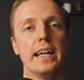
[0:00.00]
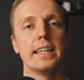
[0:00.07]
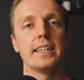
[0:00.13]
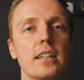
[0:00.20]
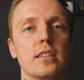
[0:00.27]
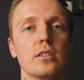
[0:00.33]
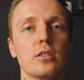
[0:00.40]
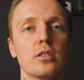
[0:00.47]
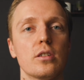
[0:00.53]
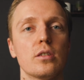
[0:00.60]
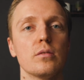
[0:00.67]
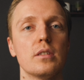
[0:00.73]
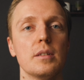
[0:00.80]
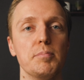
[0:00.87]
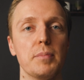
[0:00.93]
Yes, you
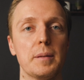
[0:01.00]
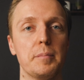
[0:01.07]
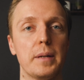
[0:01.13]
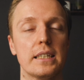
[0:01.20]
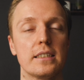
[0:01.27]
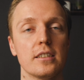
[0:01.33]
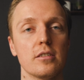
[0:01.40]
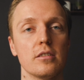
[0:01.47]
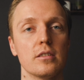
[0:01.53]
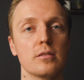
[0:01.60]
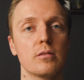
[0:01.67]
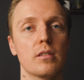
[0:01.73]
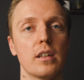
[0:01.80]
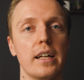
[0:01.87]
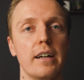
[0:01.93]
should implement it on a
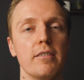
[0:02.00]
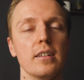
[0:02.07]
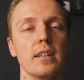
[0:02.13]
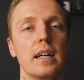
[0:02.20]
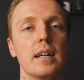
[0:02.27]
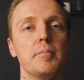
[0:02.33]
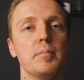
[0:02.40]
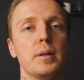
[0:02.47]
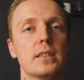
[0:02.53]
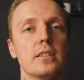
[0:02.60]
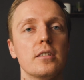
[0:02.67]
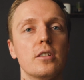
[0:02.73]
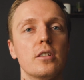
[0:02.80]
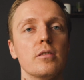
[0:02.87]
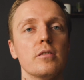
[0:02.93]
good level, but
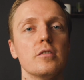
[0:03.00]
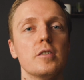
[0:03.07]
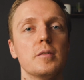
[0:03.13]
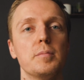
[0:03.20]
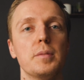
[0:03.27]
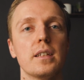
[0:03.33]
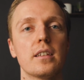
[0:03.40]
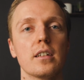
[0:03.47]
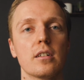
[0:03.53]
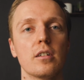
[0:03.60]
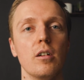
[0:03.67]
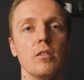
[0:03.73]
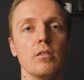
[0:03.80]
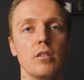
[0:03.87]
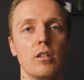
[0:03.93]
it should not be the
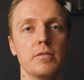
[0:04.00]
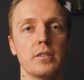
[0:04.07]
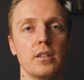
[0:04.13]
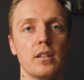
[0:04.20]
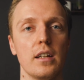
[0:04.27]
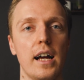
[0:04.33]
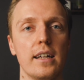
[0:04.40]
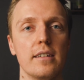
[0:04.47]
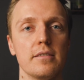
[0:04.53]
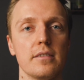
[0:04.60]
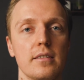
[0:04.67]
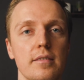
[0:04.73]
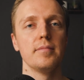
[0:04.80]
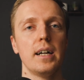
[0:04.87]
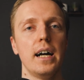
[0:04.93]
goal of your life.
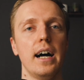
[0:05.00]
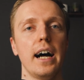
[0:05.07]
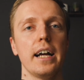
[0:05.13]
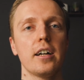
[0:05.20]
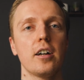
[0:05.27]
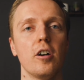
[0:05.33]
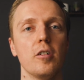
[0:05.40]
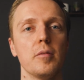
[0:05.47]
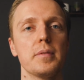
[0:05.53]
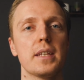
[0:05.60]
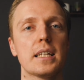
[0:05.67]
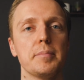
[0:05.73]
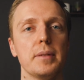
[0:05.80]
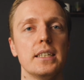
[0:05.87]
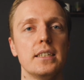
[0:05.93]
I hope
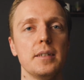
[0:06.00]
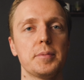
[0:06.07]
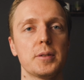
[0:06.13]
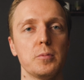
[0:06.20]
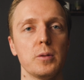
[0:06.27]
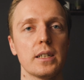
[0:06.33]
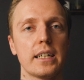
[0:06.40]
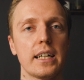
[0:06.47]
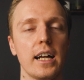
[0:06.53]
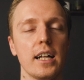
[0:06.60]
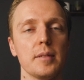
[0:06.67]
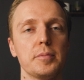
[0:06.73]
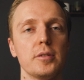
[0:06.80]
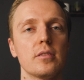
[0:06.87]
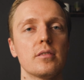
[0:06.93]
that my tips will
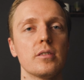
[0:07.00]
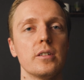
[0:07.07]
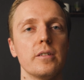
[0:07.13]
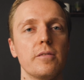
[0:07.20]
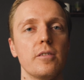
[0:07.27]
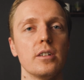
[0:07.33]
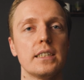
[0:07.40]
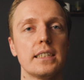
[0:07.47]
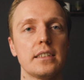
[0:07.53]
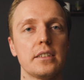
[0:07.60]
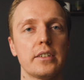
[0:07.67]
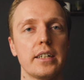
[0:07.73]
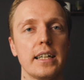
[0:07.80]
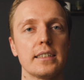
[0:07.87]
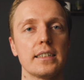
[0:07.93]
help you to avoid
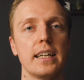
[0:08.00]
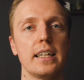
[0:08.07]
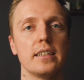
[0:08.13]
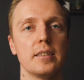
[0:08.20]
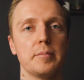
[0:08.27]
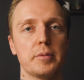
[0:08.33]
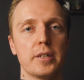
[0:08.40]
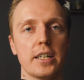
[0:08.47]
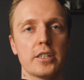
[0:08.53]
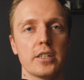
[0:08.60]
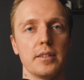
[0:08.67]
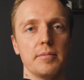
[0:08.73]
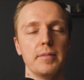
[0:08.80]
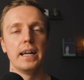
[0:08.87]
stress and depression.